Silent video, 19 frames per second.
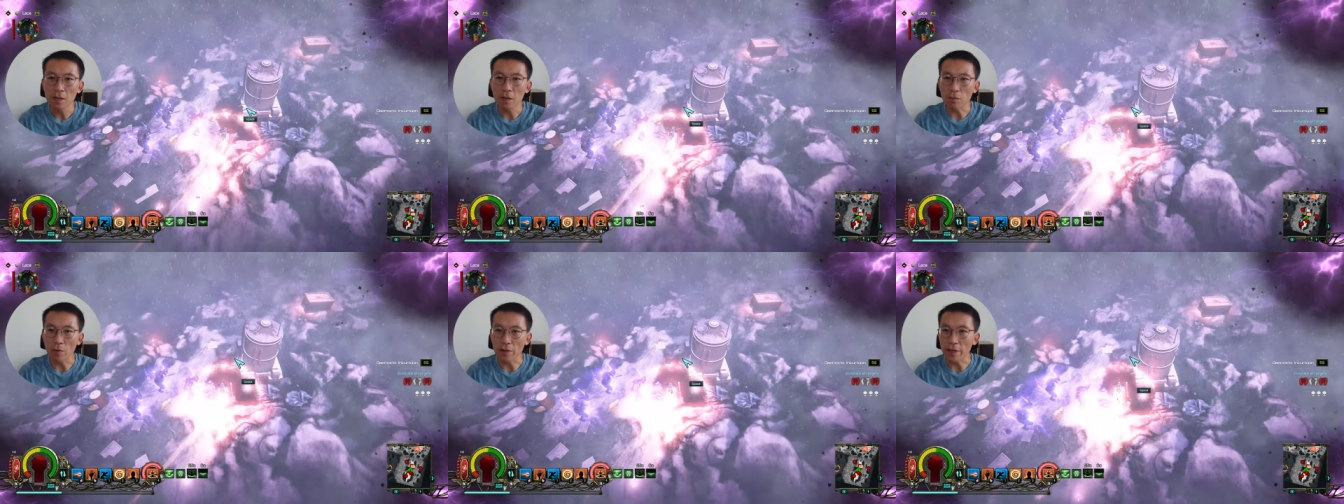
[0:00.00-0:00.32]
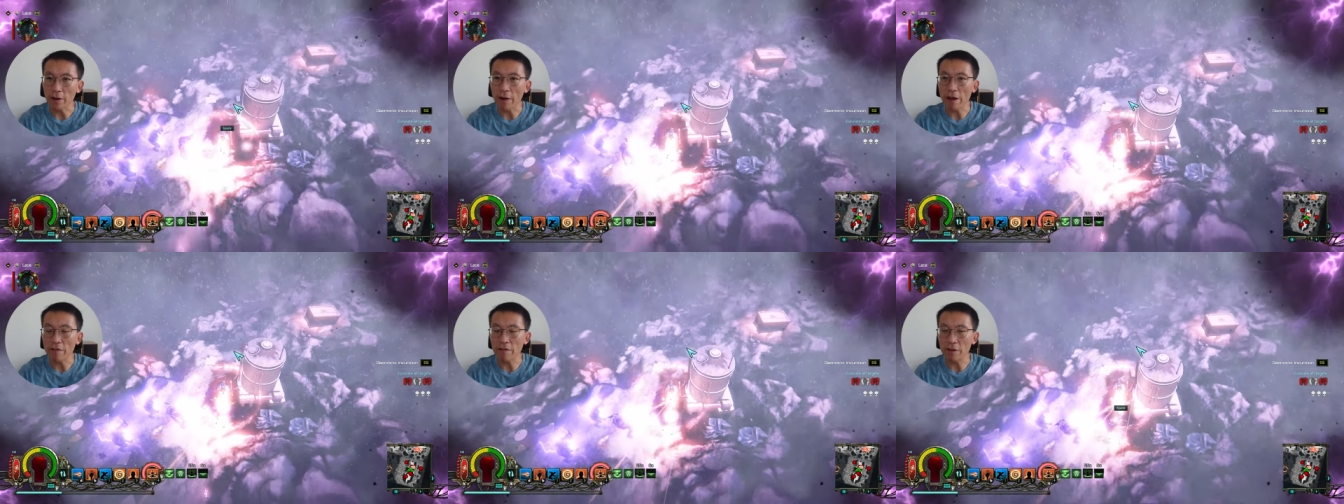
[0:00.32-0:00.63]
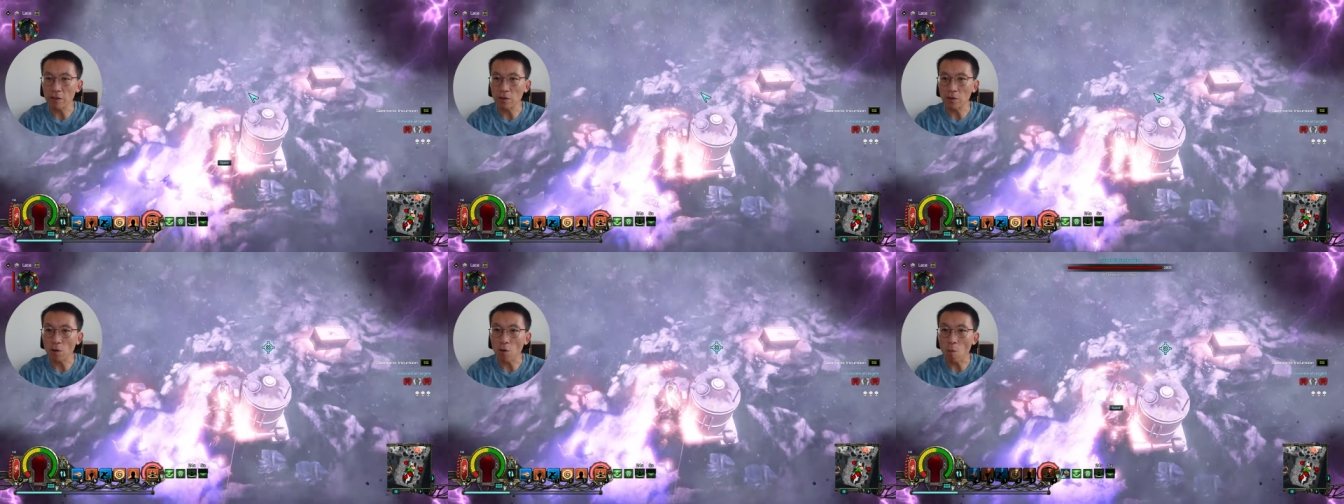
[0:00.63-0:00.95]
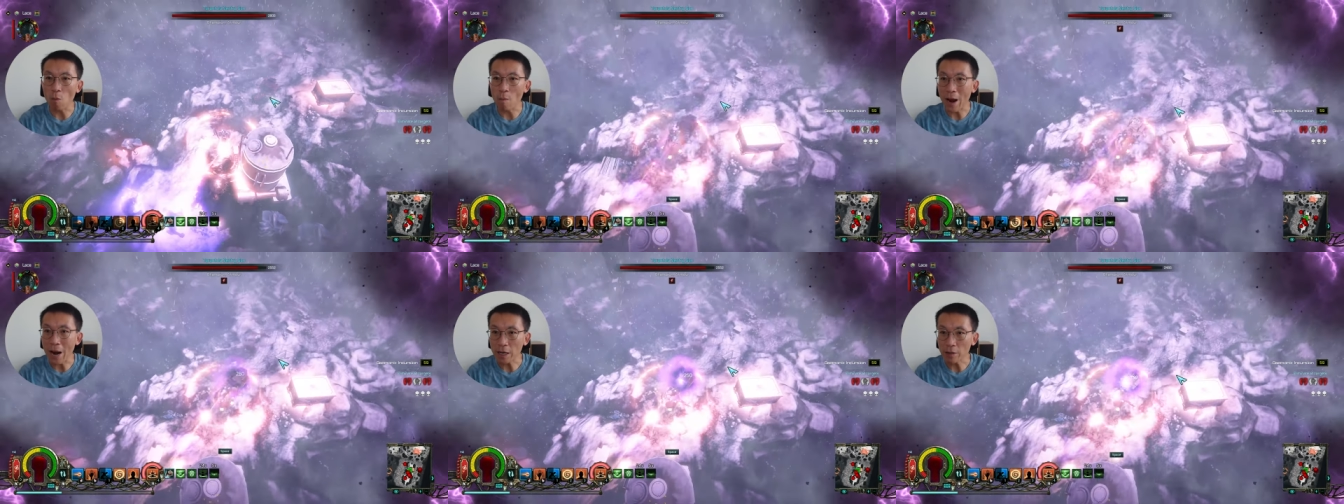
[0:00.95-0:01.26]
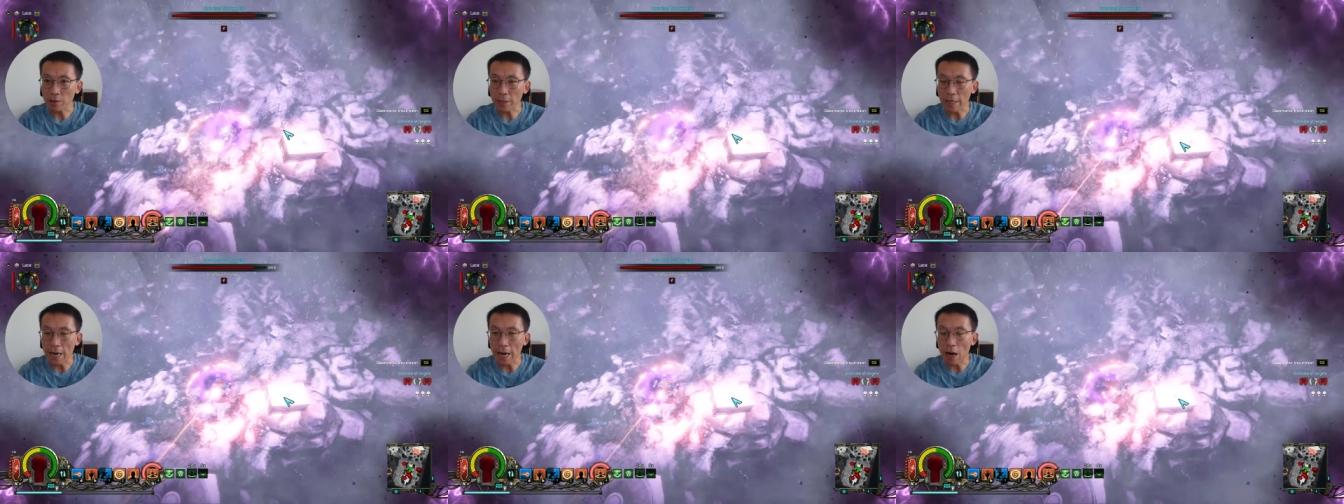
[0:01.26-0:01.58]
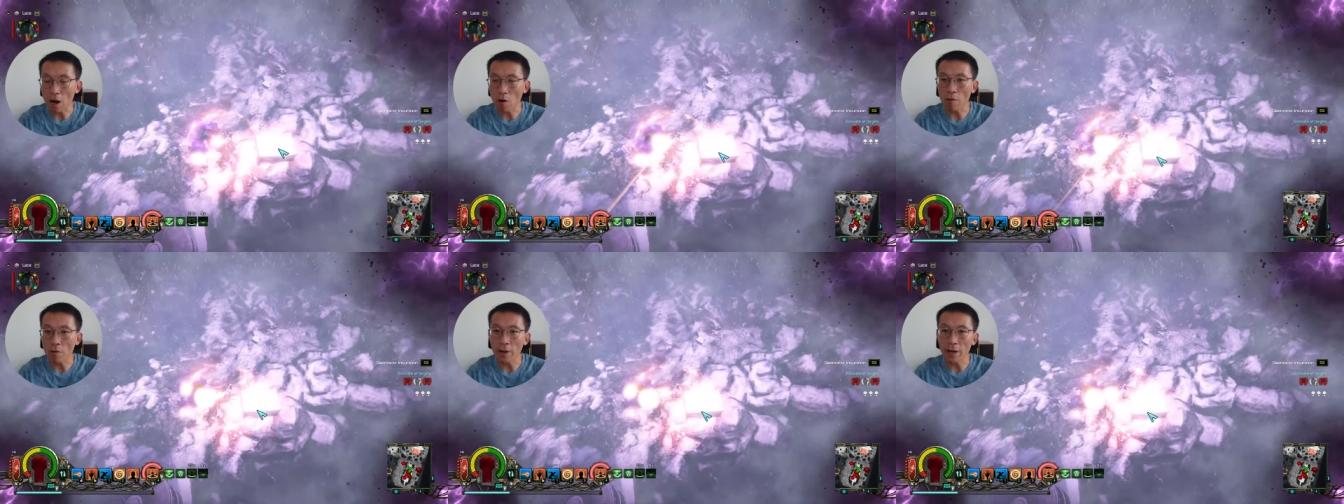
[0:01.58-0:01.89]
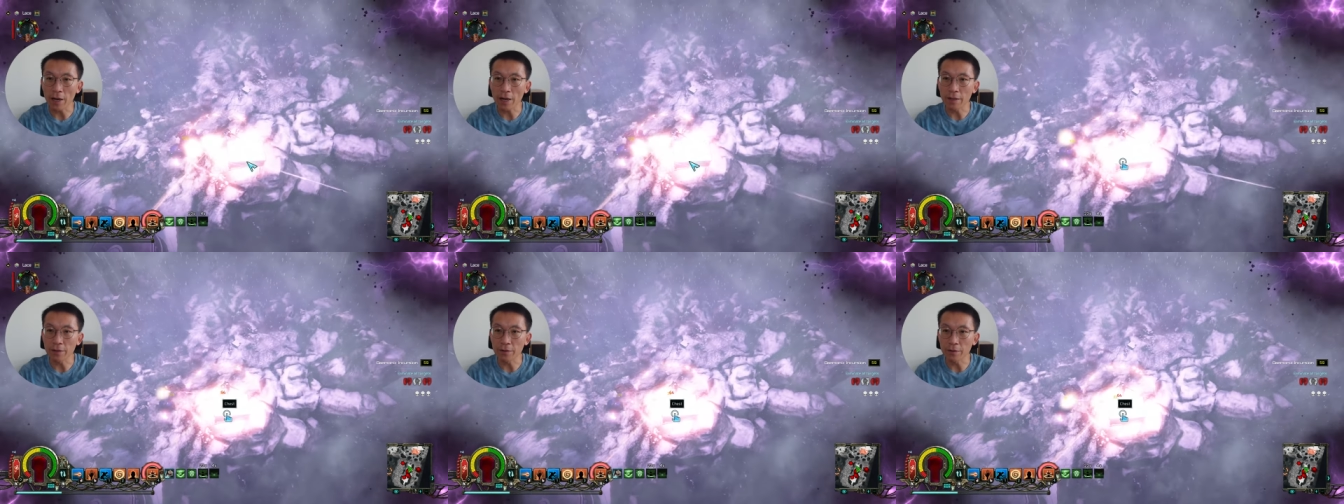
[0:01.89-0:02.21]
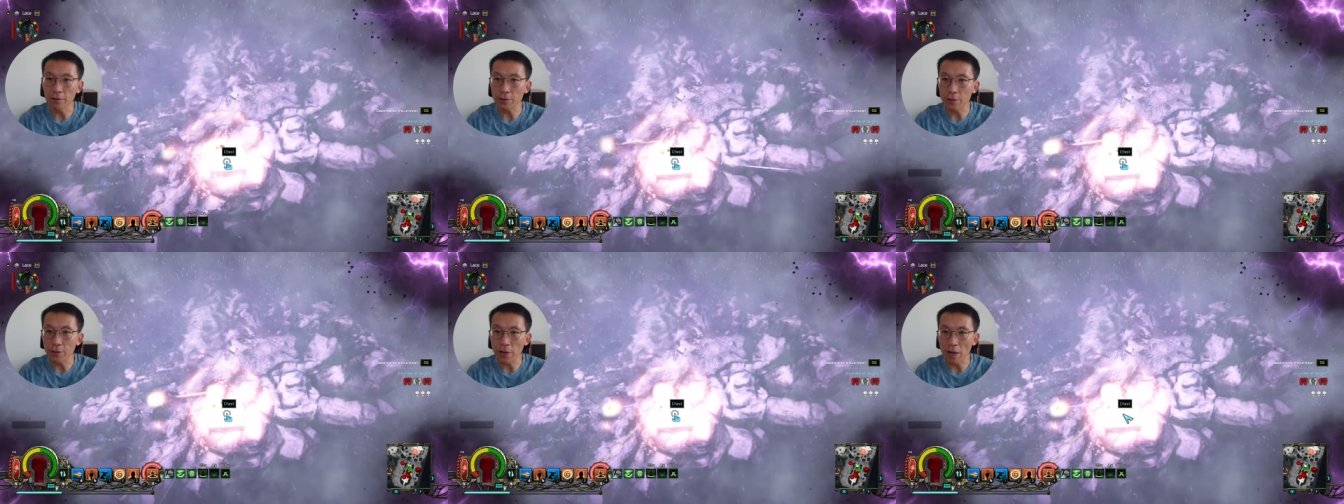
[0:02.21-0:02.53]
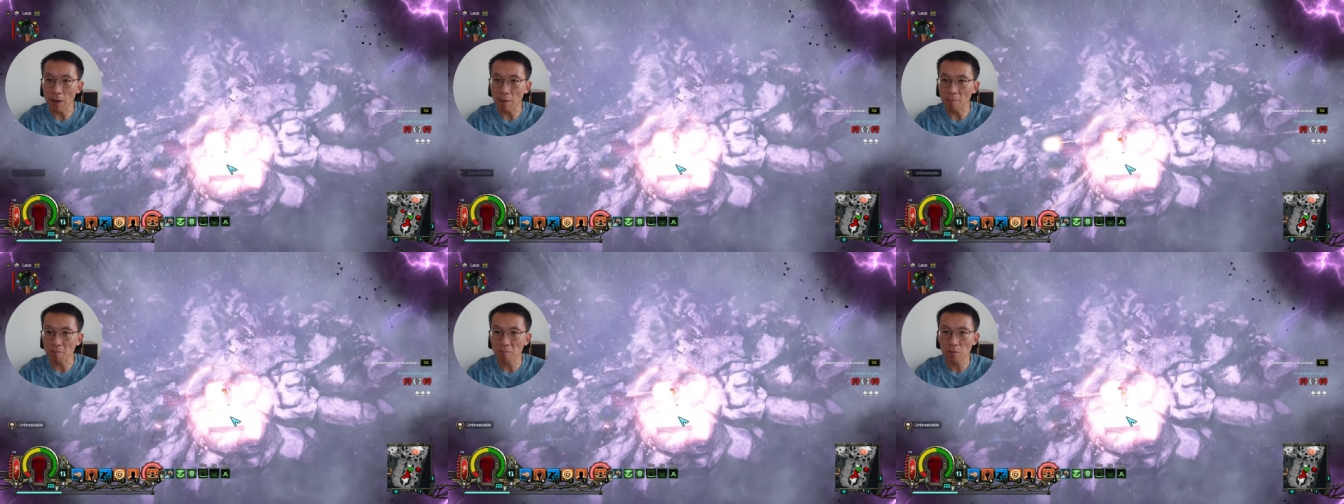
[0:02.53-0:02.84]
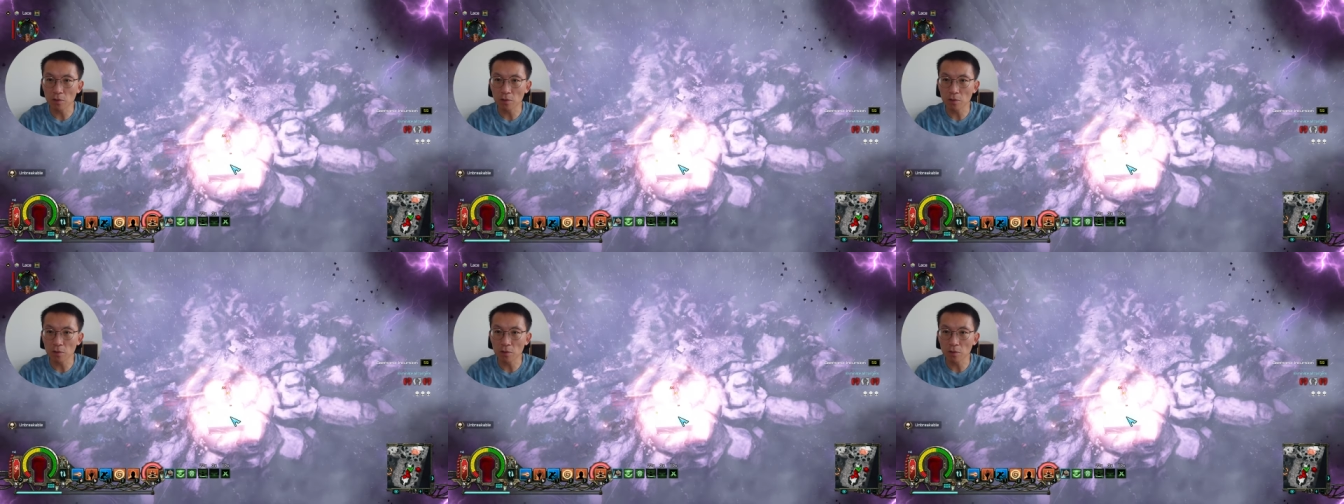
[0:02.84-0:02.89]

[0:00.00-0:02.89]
without having to go back to town and who um,